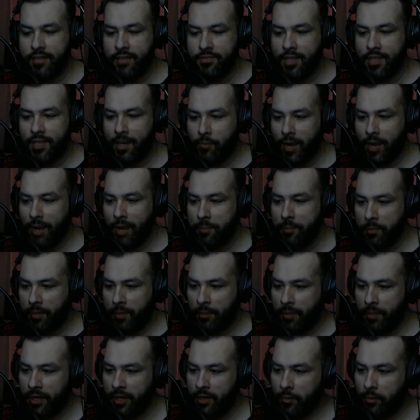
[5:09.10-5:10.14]
time wrapping my
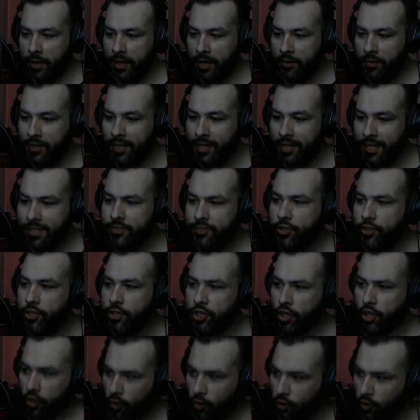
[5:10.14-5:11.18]
mind around it is the
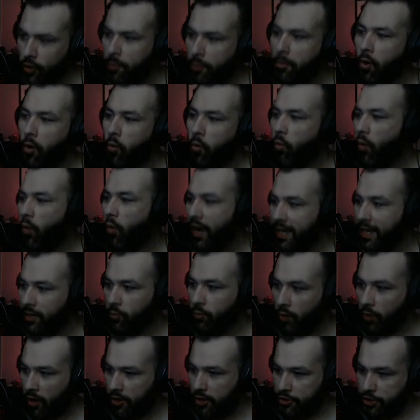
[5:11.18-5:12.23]
term
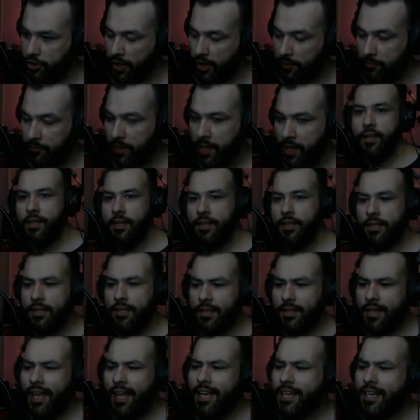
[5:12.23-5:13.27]
whitewashing
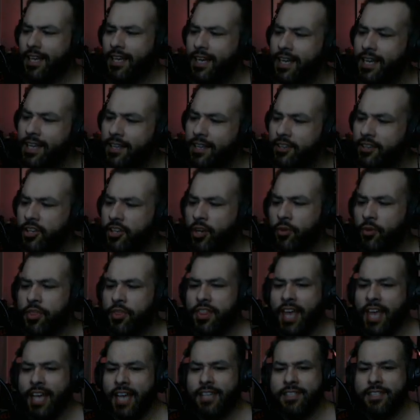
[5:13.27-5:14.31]
like uh, you know
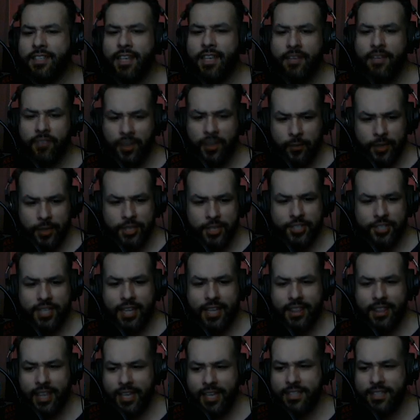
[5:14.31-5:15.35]
Thanksgiving. We just
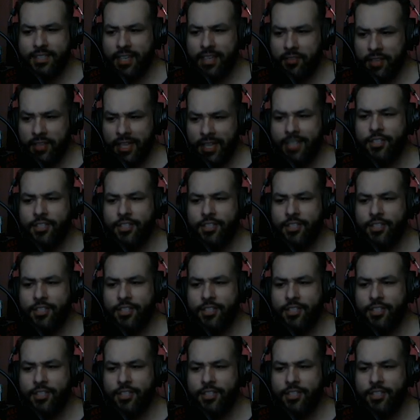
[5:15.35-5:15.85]
had Thanksgiving. That's a